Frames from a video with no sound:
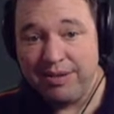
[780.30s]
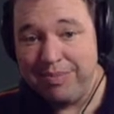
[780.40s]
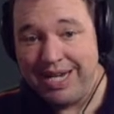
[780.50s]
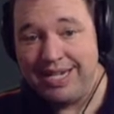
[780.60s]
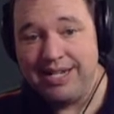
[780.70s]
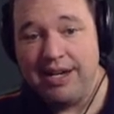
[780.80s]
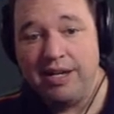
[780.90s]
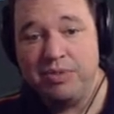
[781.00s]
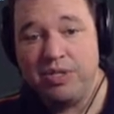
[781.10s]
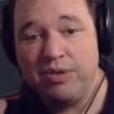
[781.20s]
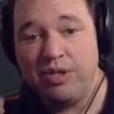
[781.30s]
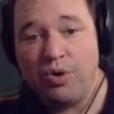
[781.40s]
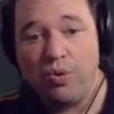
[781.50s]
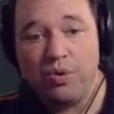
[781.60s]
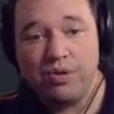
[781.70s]
many times during the
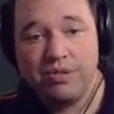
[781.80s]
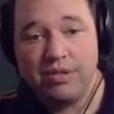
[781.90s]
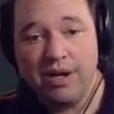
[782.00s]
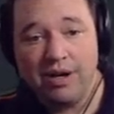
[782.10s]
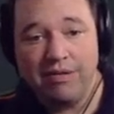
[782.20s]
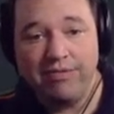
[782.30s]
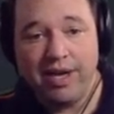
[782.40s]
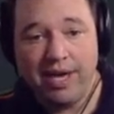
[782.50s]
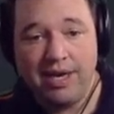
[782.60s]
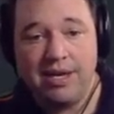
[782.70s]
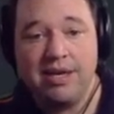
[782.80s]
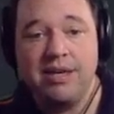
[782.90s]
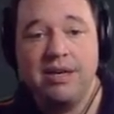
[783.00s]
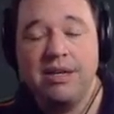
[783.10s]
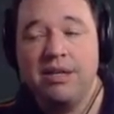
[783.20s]
course of a
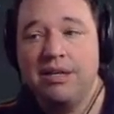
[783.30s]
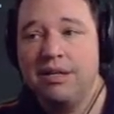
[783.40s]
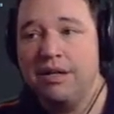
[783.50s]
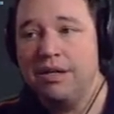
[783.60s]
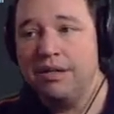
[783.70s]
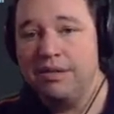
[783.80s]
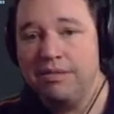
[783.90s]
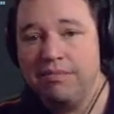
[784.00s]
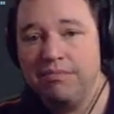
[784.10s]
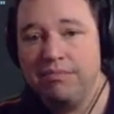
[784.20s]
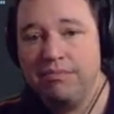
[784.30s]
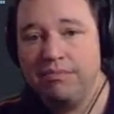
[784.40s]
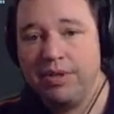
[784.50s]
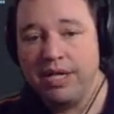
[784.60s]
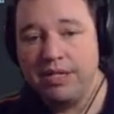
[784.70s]

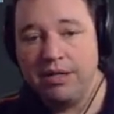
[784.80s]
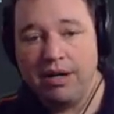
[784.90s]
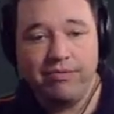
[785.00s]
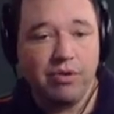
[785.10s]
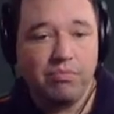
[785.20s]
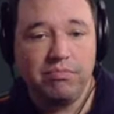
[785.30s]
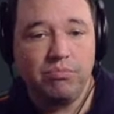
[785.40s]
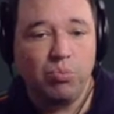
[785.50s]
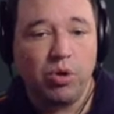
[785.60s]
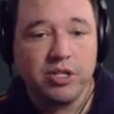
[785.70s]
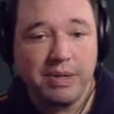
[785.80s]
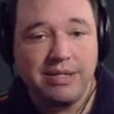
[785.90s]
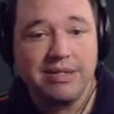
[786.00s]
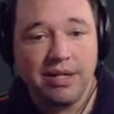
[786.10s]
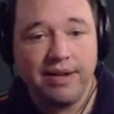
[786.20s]
workspace's
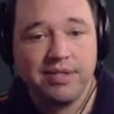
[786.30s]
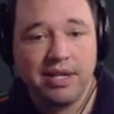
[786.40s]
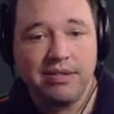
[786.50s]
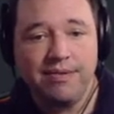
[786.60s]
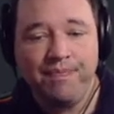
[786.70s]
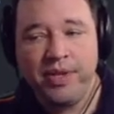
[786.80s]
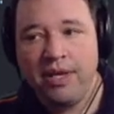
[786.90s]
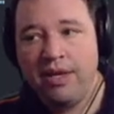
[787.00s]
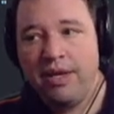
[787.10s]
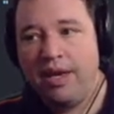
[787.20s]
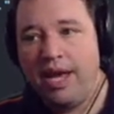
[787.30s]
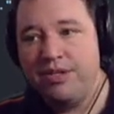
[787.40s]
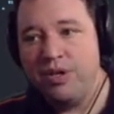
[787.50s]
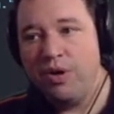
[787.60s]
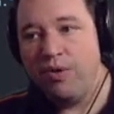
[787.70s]
lifecycle. And
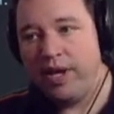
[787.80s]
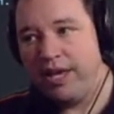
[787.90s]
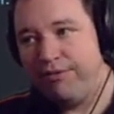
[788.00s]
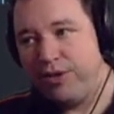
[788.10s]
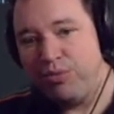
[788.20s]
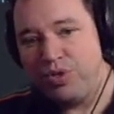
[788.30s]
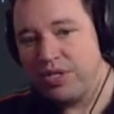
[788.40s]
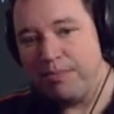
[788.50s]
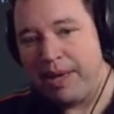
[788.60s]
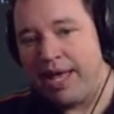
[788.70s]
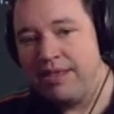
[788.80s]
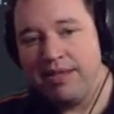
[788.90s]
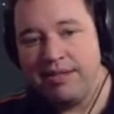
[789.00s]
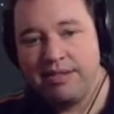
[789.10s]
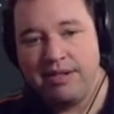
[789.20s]
so if you just append
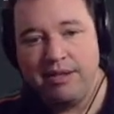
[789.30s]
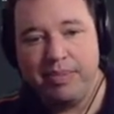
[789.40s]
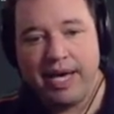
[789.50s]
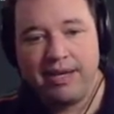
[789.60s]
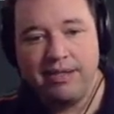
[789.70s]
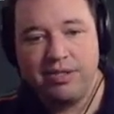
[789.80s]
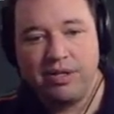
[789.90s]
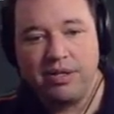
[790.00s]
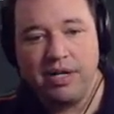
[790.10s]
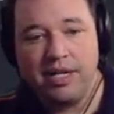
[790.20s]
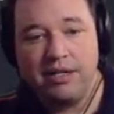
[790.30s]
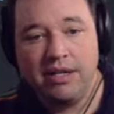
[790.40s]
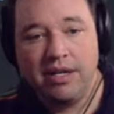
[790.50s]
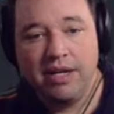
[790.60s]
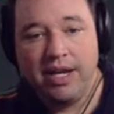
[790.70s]
this to the back of the string,
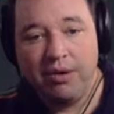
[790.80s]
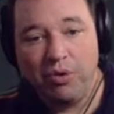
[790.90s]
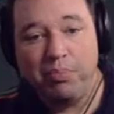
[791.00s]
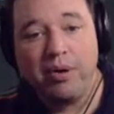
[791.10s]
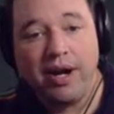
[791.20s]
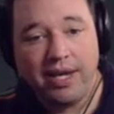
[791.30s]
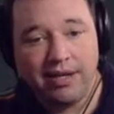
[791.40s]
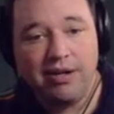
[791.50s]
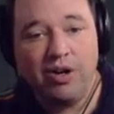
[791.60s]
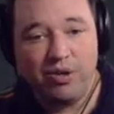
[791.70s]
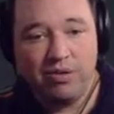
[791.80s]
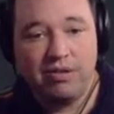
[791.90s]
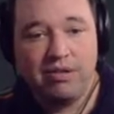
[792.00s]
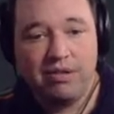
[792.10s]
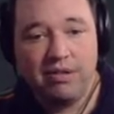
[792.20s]
it will break
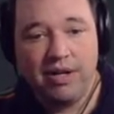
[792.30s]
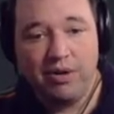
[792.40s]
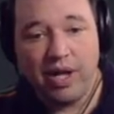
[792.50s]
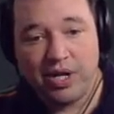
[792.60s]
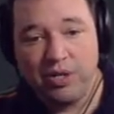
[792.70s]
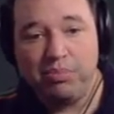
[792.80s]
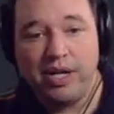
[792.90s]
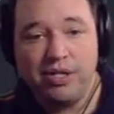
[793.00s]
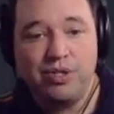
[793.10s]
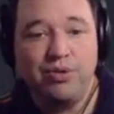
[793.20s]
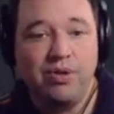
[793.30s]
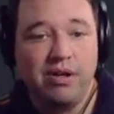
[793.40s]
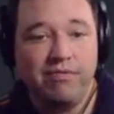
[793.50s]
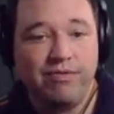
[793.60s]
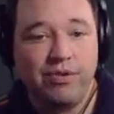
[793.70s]
on, it'll actually break Atuin
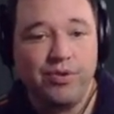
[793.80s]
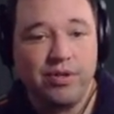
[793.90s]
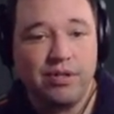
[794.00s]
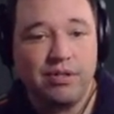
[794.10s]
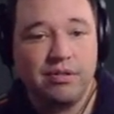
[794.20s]
on further